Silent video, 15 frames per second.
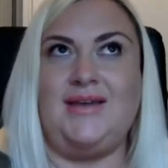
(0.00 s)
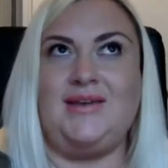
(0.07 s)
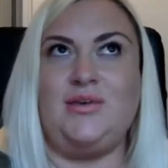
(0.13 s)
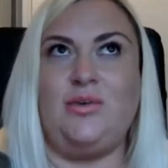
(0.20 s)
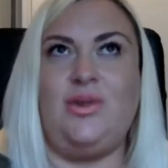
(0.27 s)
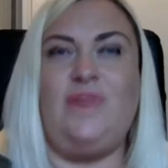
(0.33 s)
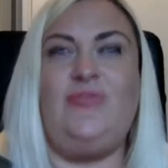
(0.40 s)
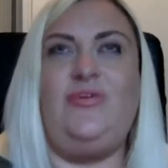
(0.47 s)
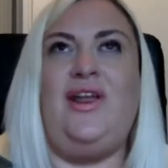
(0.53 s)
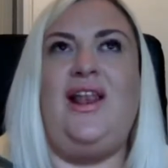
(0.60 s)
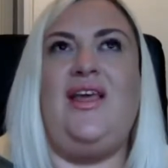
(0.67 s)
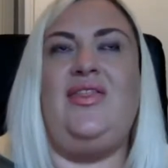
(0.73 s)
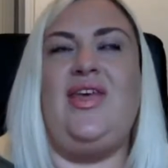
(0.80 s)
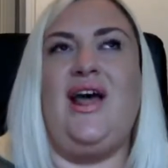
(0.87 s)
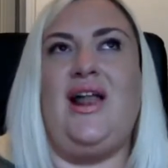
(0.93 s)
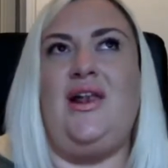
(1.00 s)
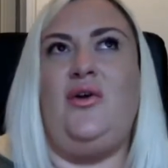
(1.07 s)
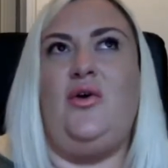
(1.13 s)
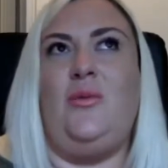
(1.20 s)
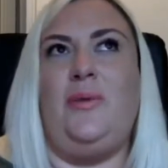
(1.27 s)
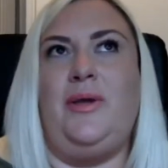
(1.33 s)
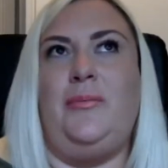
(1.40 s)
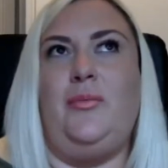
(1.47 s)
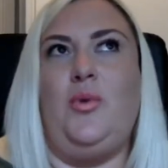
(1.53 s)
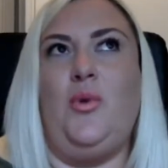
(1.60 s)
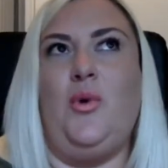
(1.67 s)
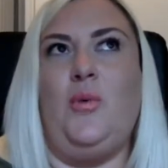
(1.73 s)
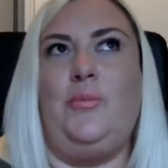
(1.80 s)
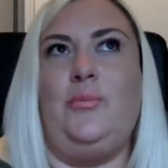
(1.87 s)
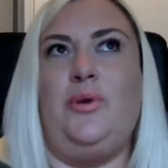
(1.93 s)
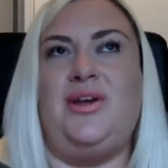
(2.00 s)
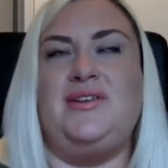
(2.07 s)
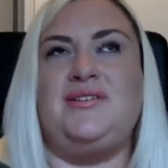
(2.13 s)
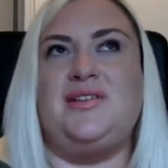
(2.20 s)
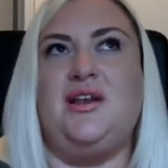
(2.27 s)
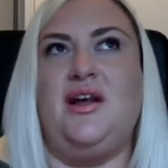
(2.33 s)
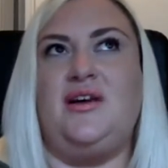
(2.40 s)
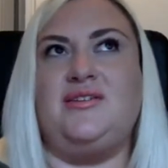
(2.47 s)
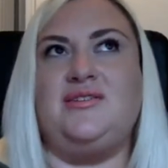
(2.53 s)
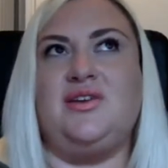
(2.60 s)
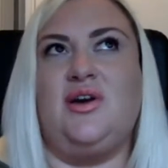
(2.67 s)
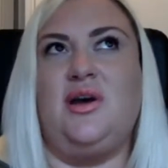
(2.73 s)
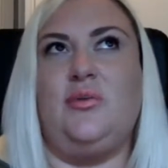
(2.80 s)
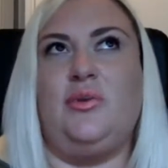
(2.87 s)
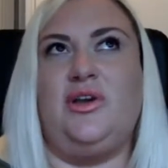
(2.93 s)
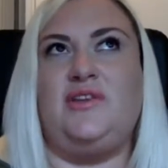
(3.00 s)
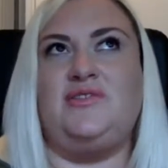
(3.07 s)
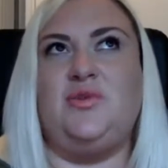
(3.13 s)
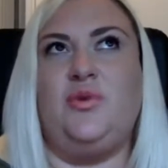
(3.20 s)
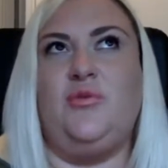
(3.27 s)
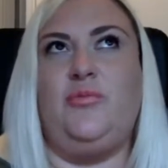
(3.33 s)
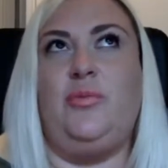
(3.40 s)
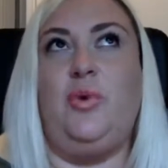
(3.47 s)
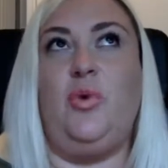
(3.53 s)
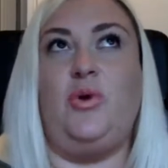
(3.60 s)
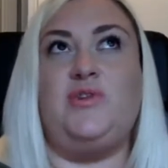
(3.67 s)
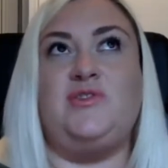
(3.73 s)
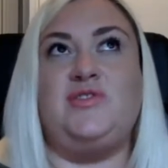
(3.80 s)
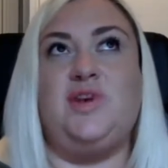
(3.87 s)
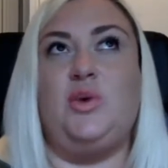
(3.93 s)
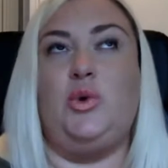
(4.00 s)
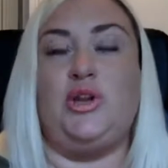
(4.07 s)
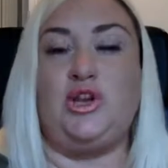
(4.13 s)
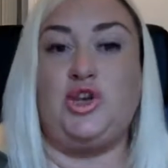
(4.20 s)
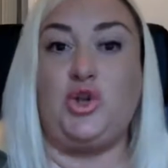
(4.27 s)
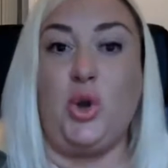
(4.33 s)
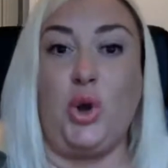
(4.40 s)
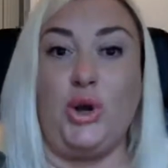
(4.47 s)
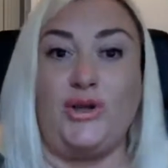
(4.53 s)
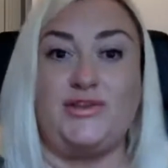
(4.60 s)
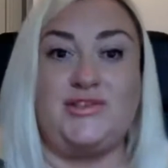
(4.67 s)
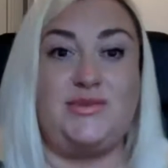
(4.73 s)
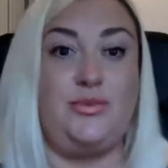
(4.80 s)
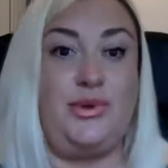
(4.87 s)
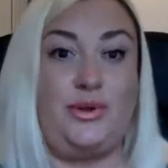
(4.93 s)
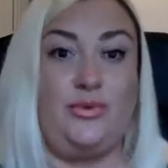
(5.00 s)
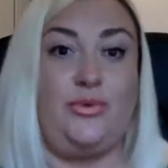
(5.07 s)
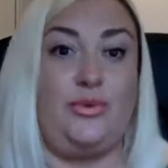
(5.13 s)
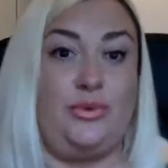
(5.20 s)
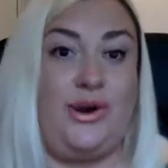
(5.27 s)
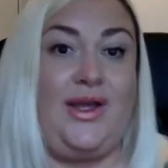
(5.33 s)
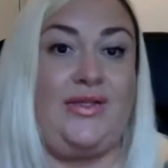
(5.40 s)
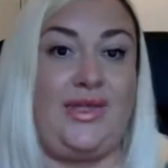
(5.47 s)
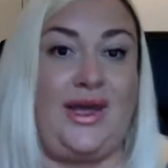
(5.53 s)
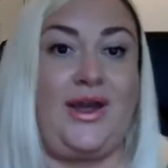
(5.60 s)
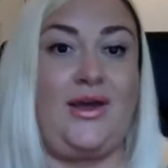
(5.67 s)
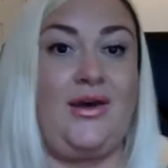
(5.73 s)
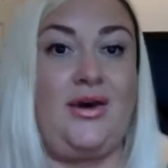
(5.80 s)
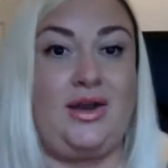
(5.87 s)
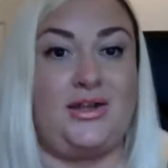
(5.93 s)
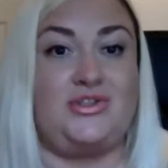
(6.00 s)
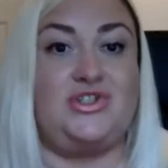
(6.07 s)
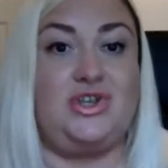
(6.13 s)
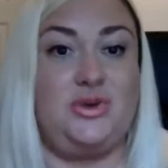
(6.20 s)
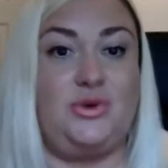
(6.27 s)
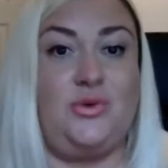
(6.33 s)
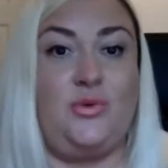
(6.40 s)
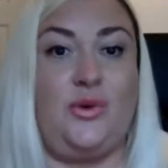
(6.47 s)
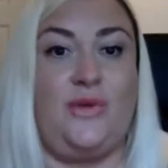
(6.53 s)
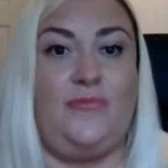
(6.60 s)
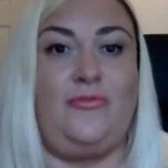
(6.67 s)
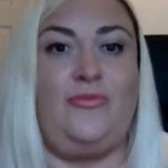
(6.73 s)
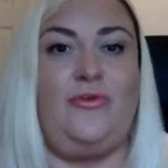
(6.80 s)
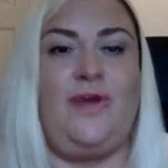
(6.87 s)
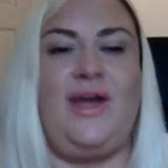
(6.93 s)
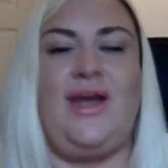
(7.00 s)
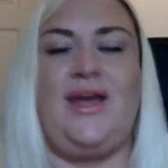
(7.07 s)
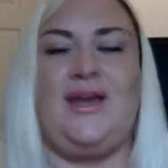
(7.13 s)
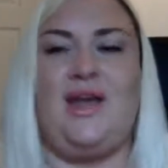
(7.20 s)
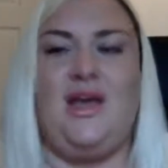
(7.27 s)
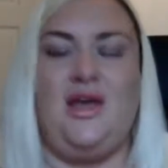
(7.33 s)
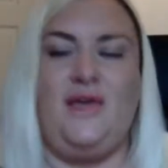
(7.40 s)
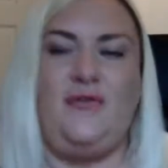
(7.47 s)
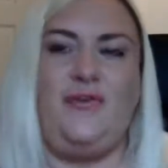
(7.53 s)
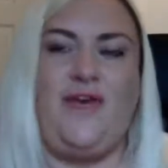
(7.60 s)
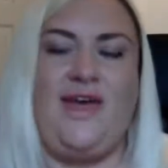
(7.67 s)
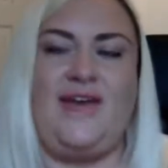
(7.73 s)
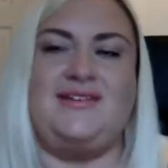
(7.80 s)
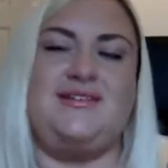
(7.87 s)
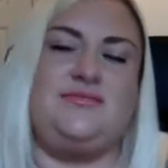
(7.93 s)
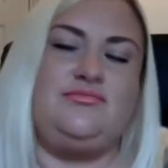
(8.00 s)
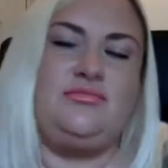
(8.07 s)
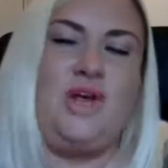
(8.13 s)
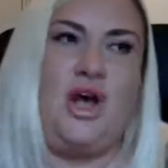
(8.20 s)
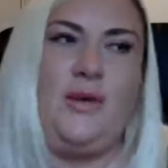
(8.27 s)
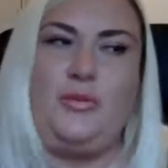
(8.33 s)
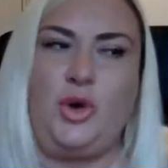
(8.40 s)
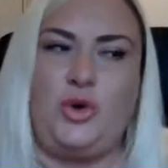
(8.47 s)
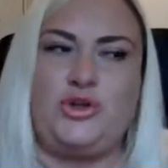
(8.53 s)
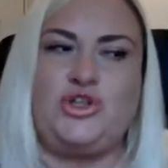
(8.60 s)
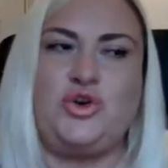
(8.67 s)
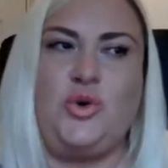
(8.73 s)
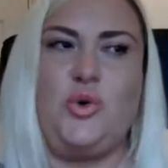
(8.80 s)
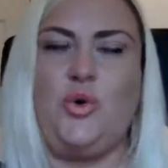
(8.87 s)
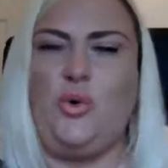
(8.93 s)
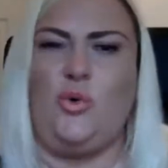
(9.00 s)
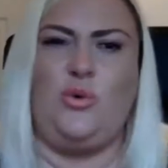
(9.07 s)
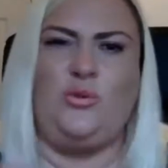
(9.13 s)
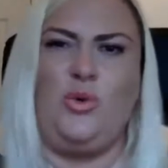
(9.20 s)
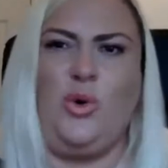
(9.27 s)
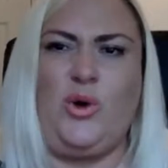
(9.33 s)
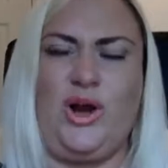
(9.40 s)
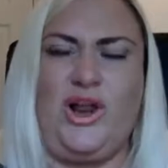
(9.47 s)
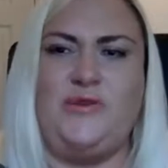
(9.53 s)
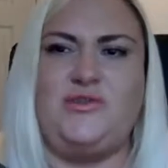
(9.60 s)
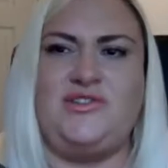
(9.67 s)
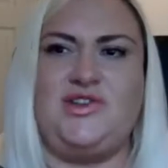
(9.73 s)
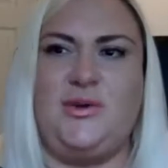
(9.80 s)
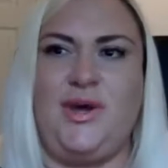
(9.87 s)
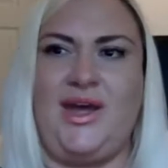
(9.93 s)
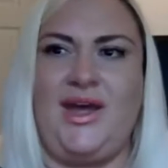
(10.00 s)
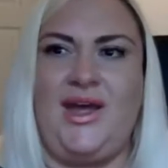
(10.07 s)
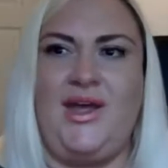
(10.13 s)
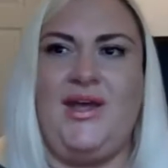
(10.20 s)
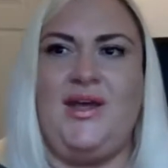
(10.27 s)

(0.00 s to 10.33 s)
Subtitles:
we feel it that little bit more because the last time we sort of bought and sold in dollars, we were at that kind of 2 to 1 phase. I'm not sure, or close to it.